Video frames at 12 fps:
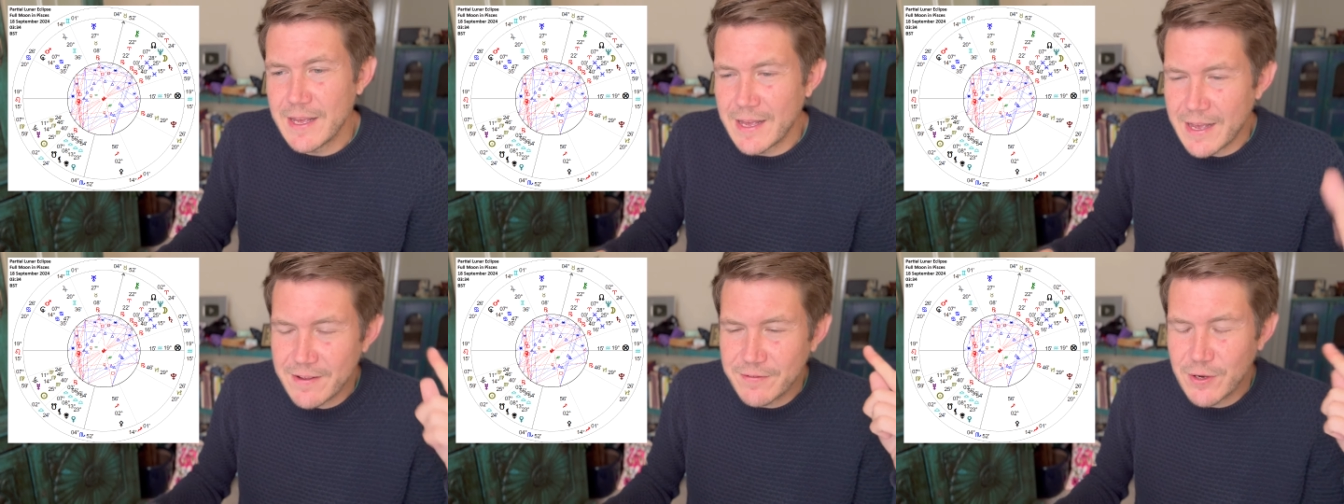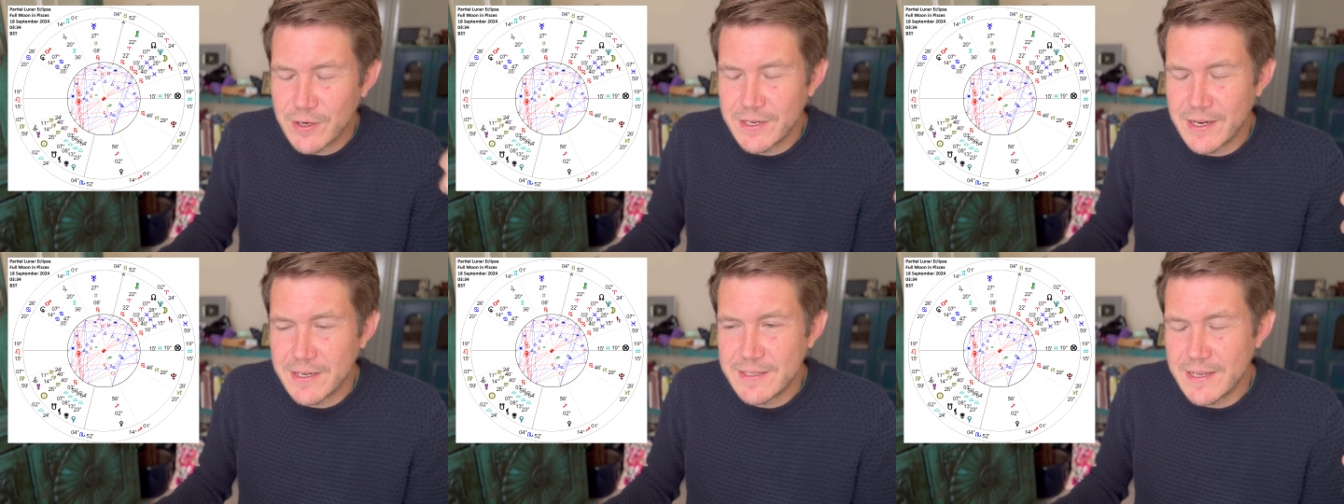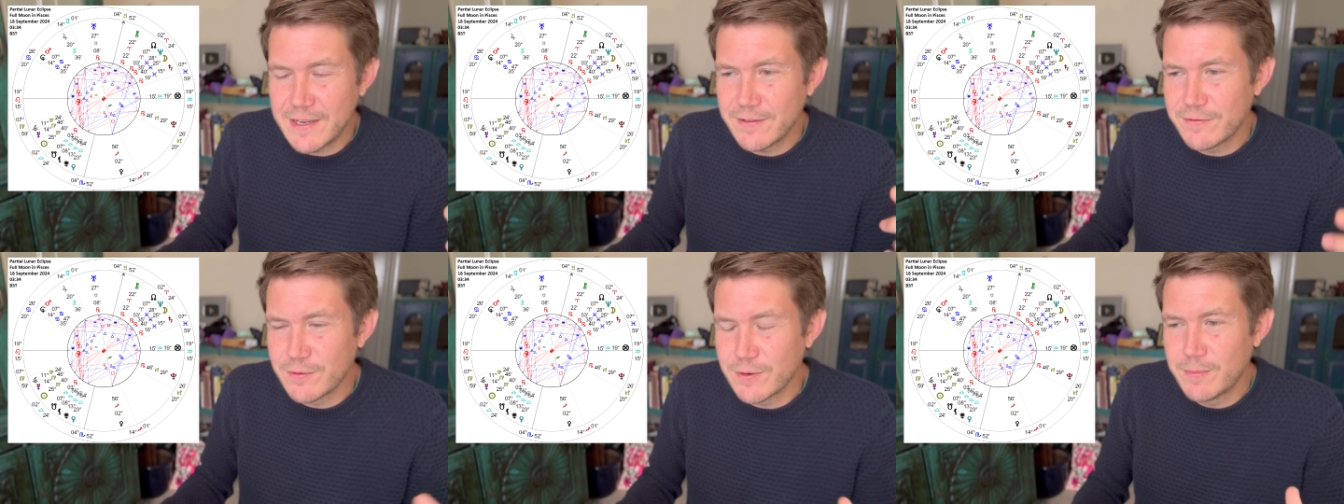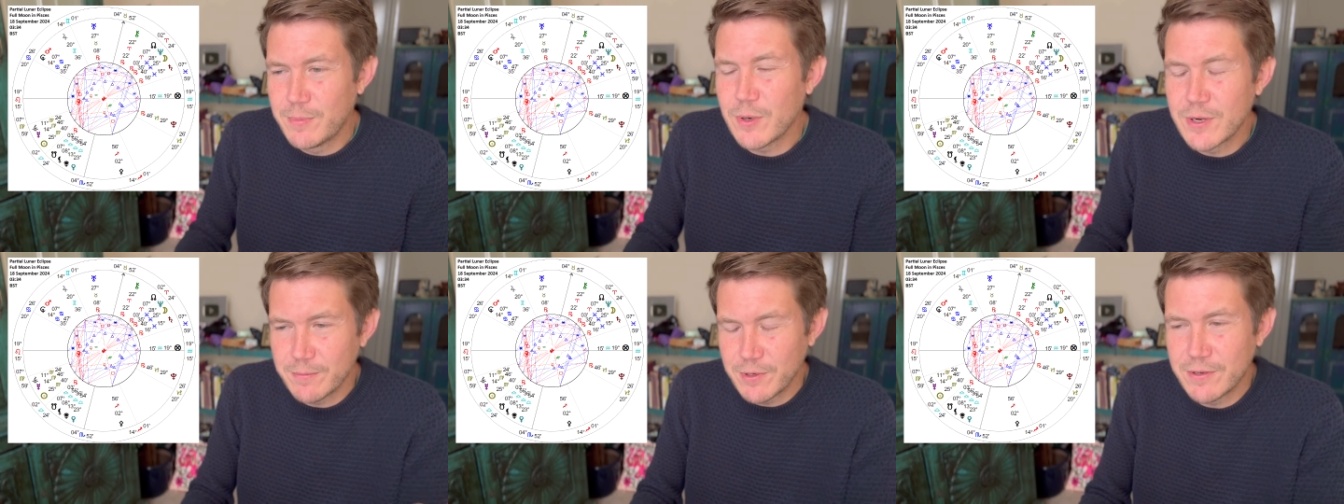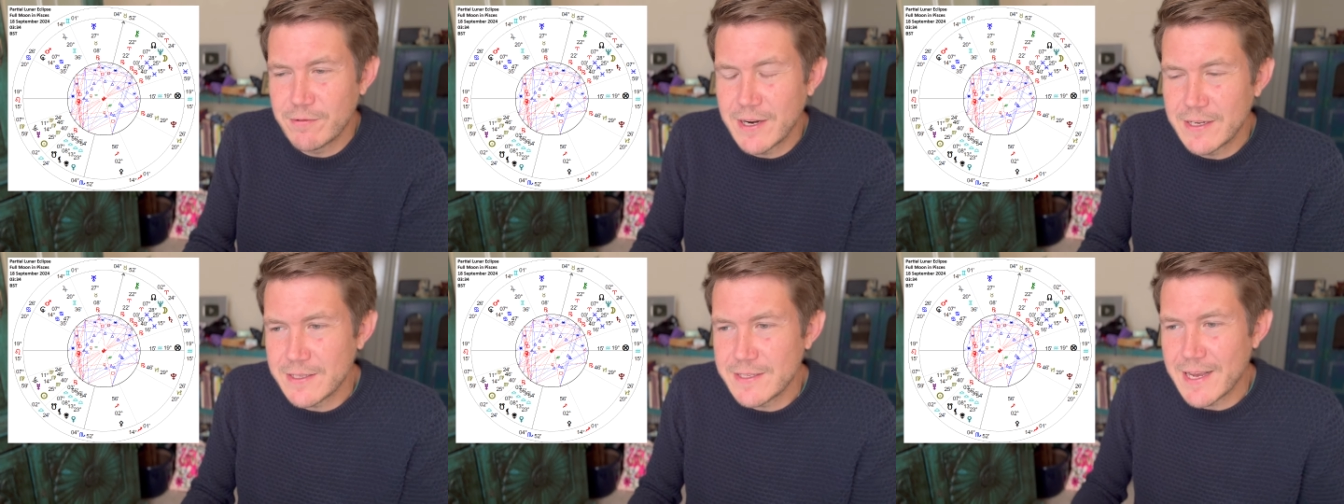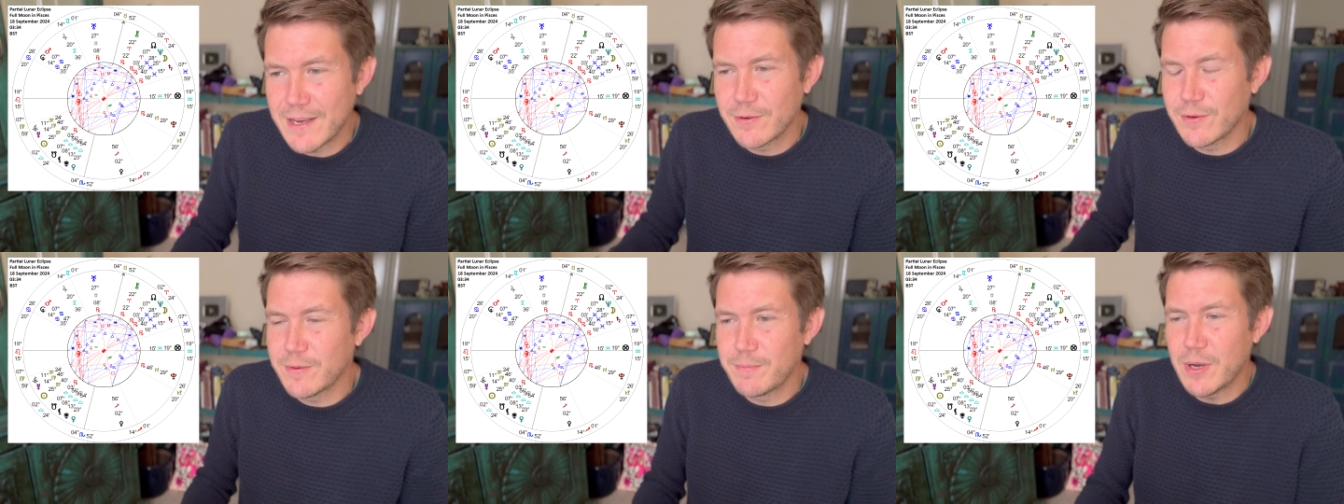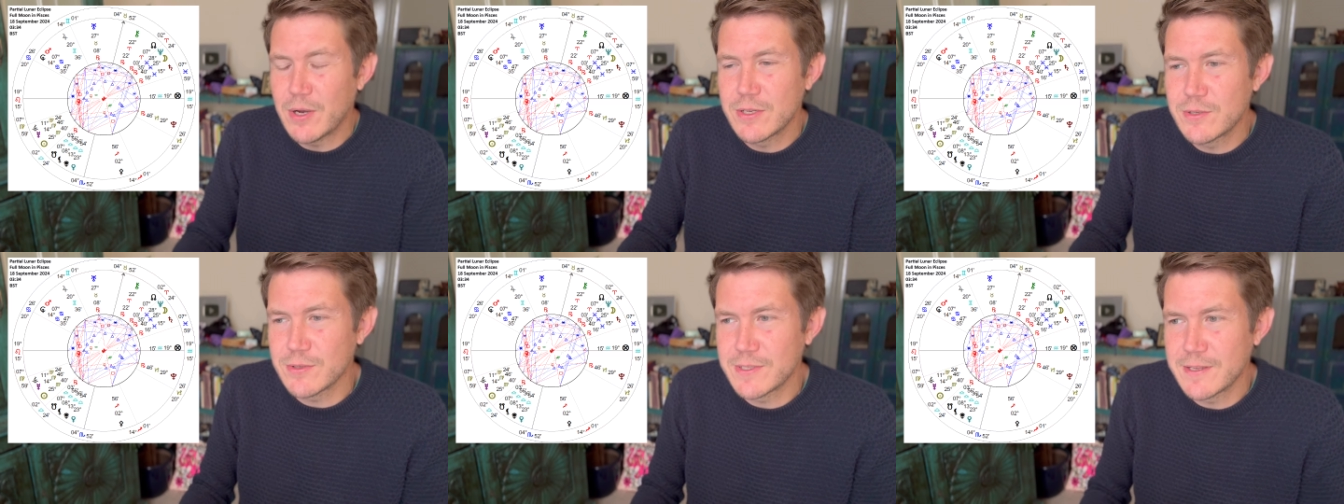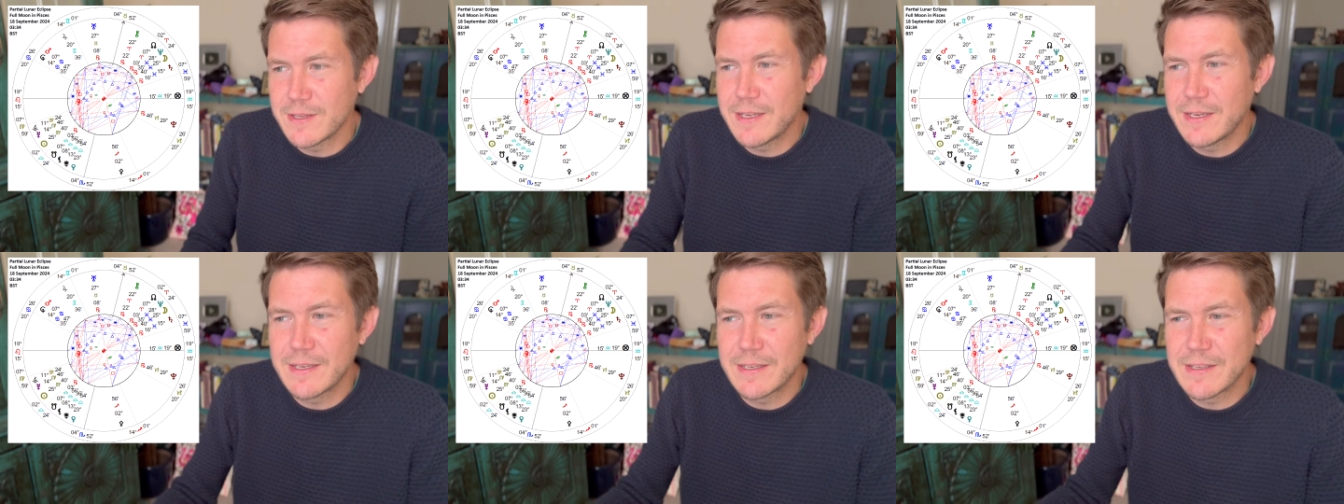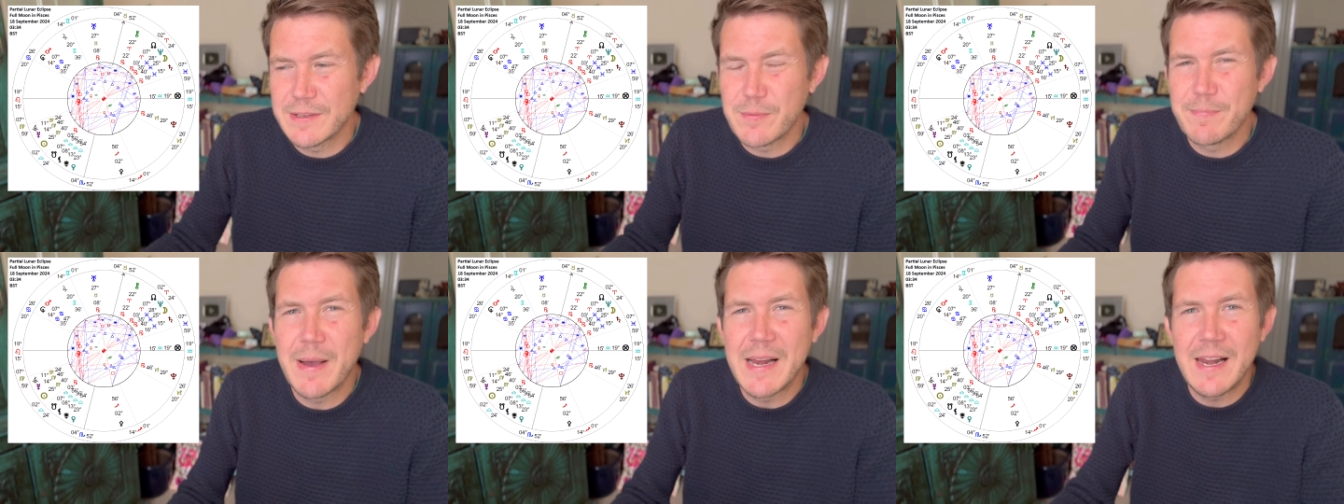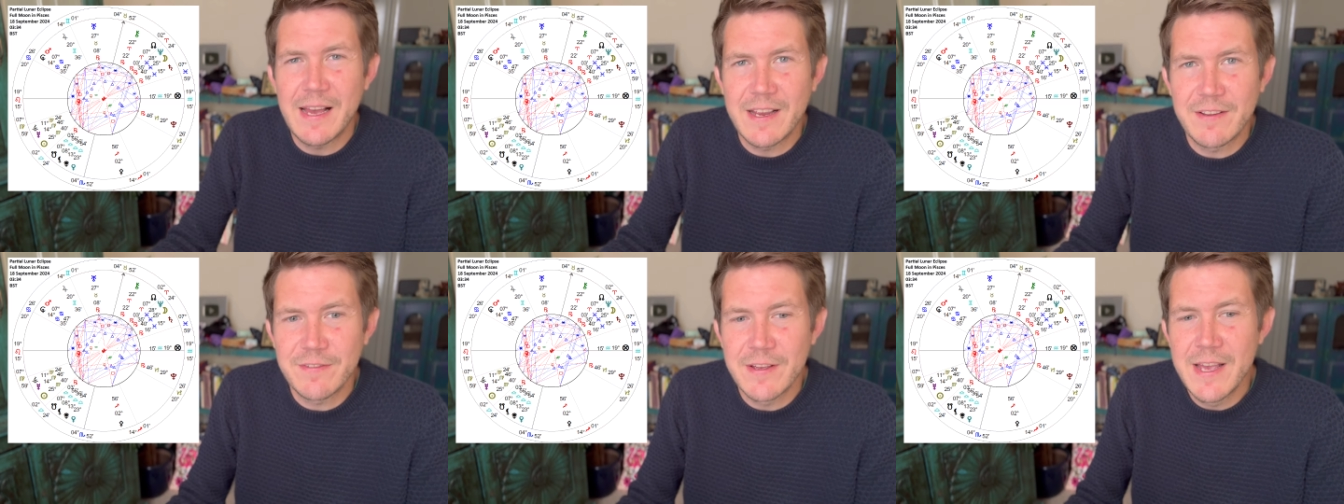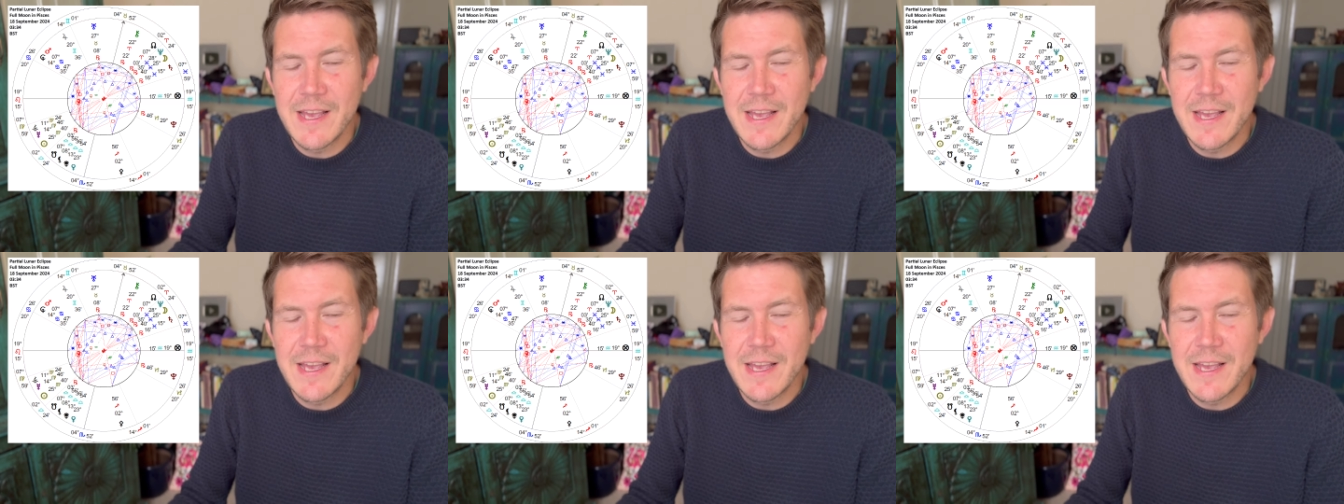I've got an idea for a book, I'm going to write it down or a pot or something, my life.